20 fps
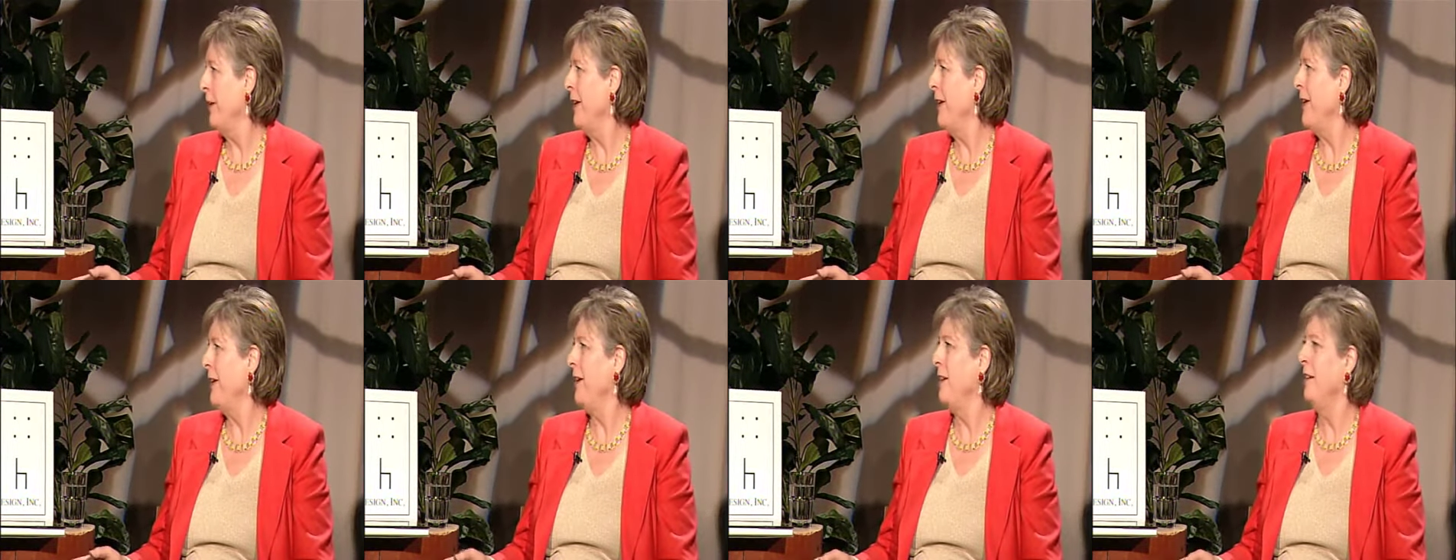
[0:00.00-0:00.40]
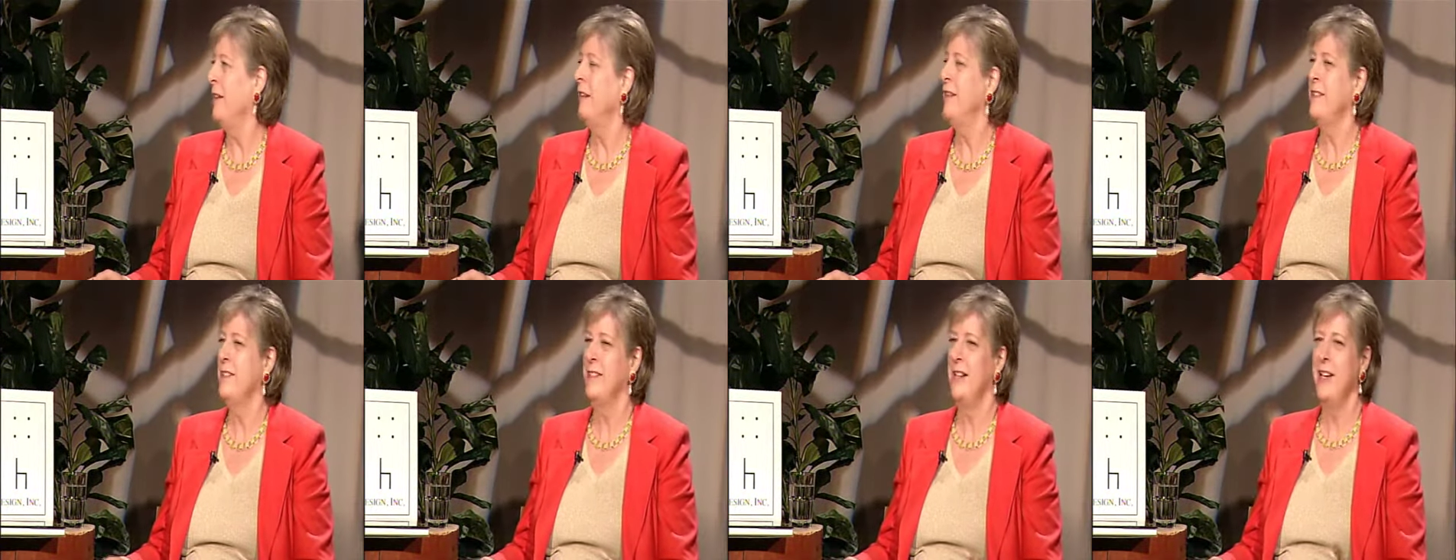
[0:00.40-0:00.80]
and
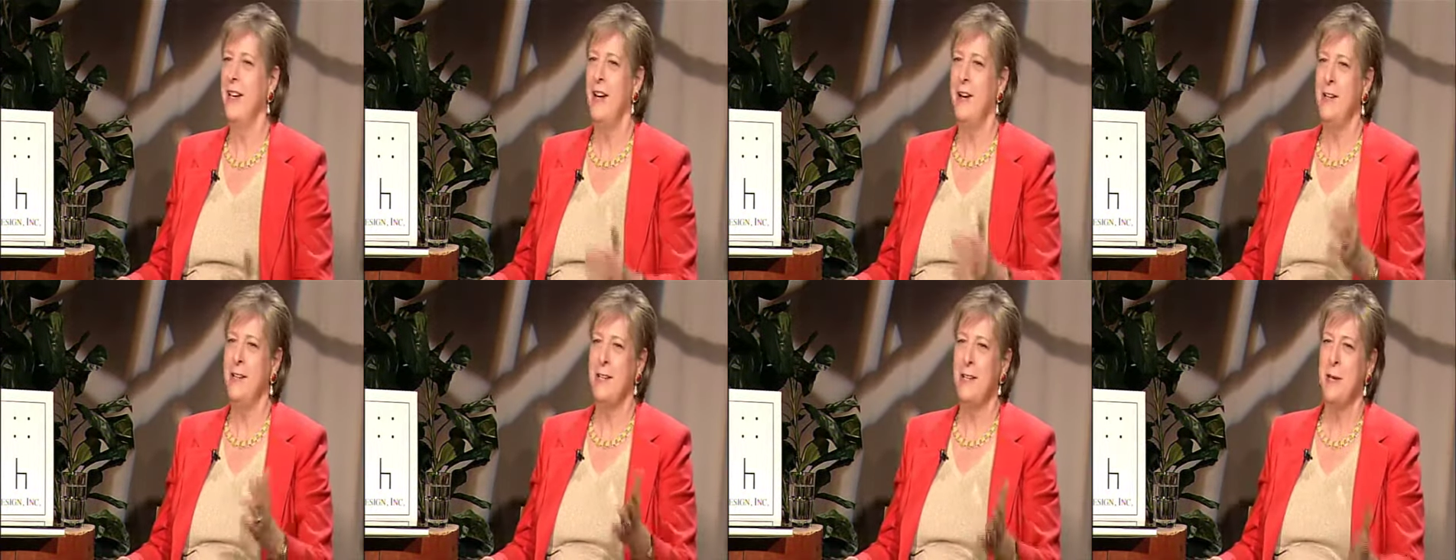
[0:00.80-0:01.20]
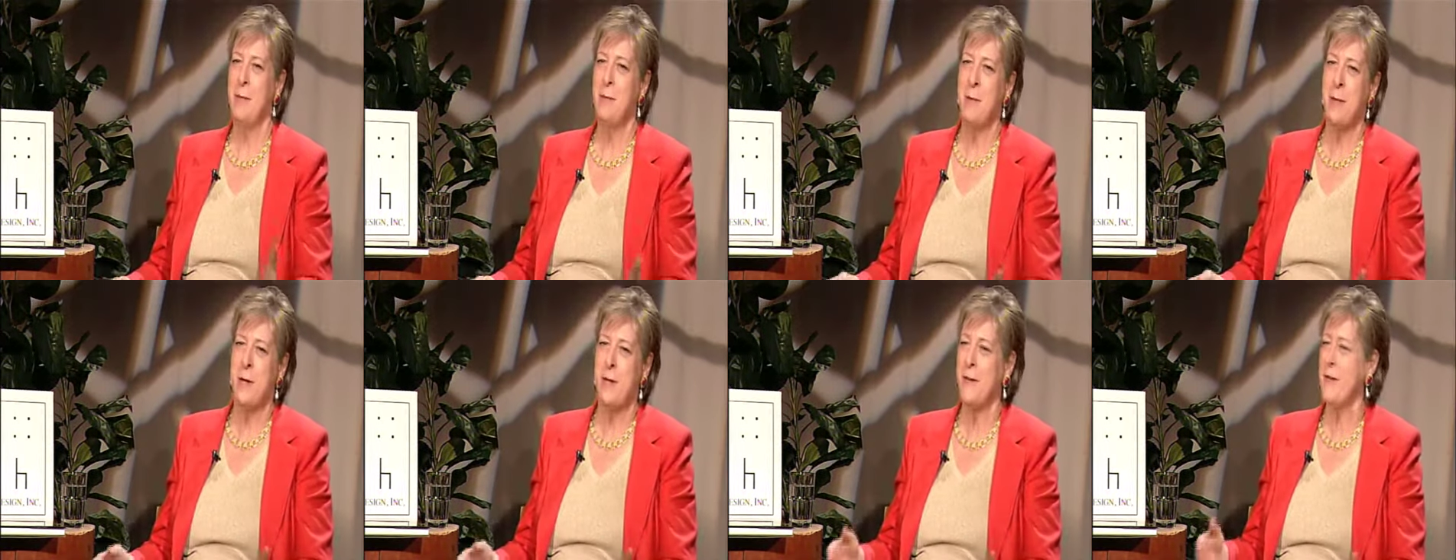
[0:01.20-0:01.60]
let's say i say
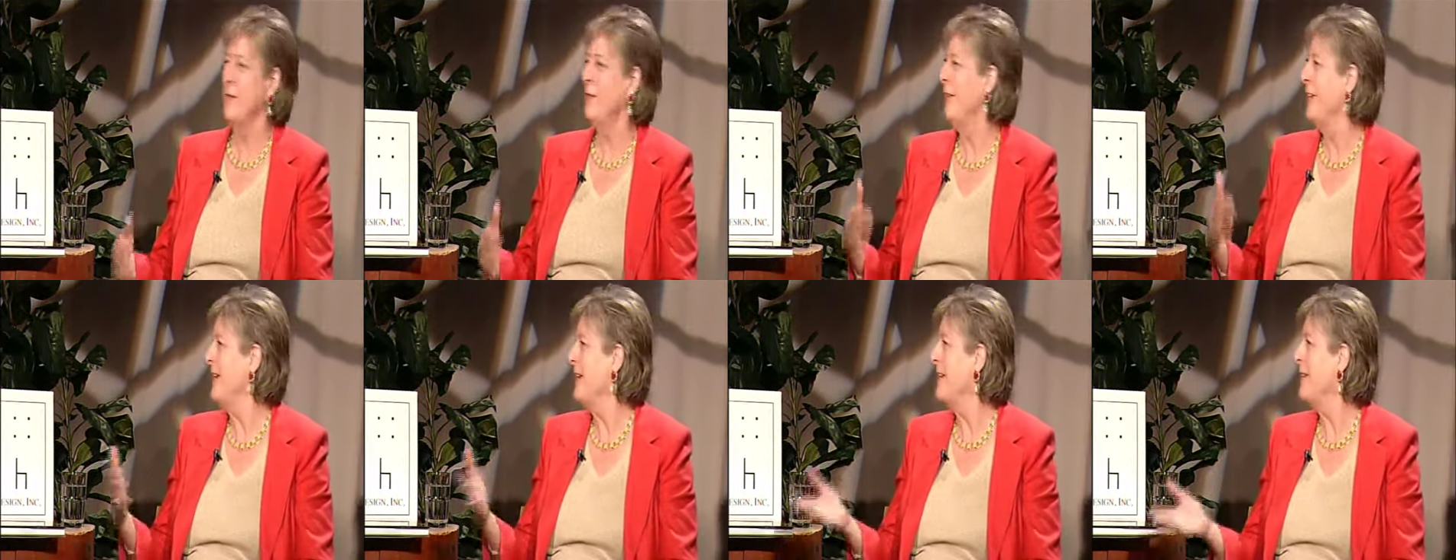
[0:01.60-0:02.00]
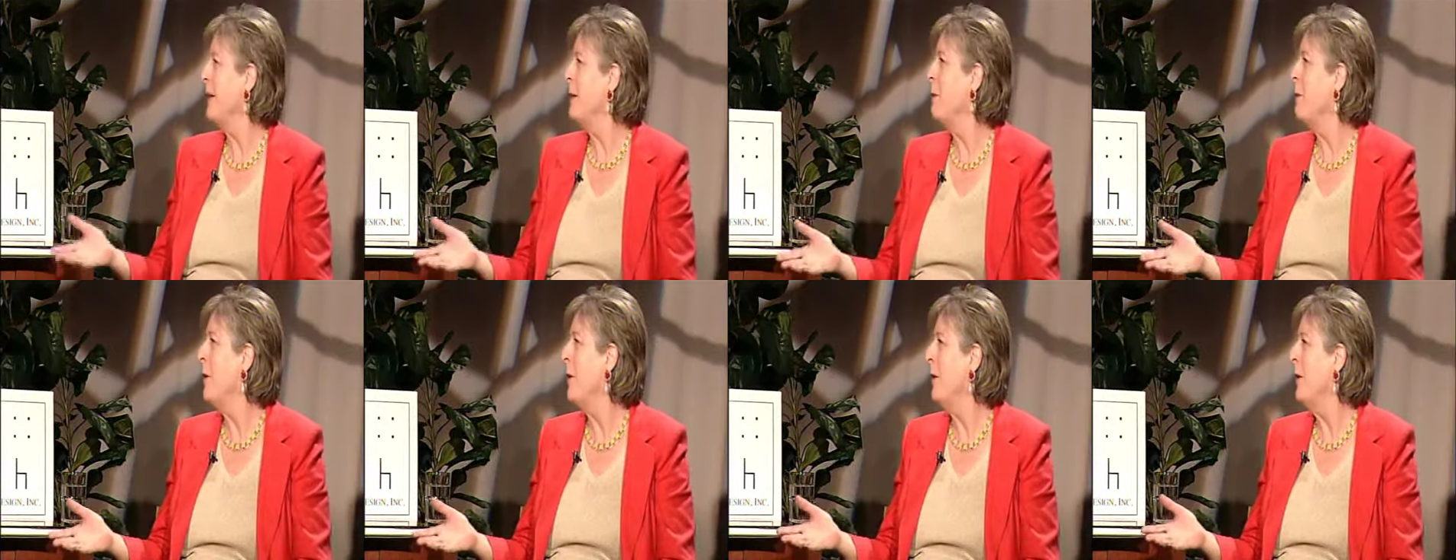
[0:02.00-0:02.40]
modern they say
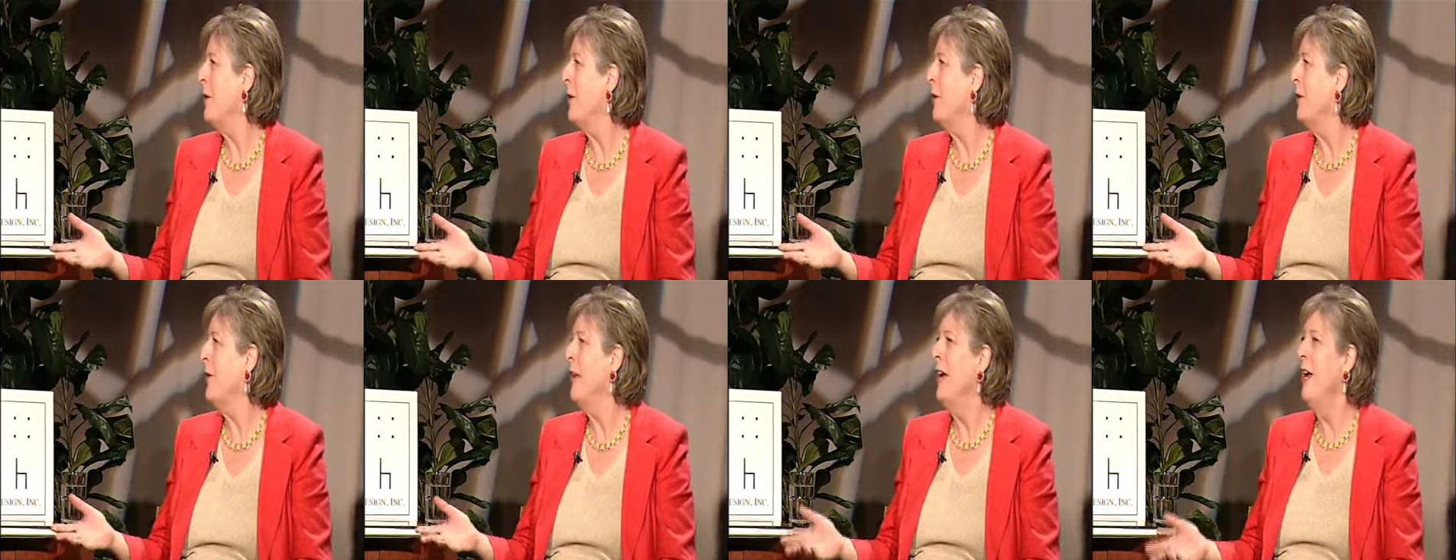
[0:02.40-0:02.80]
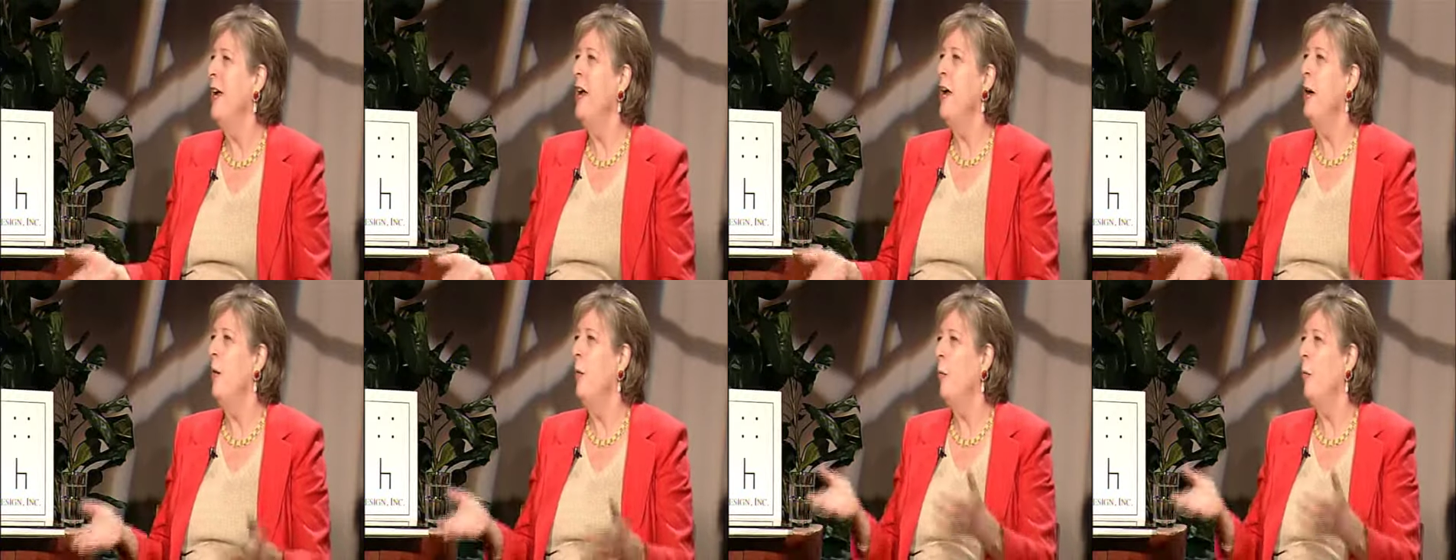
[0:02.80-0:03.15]
oh, modern okay.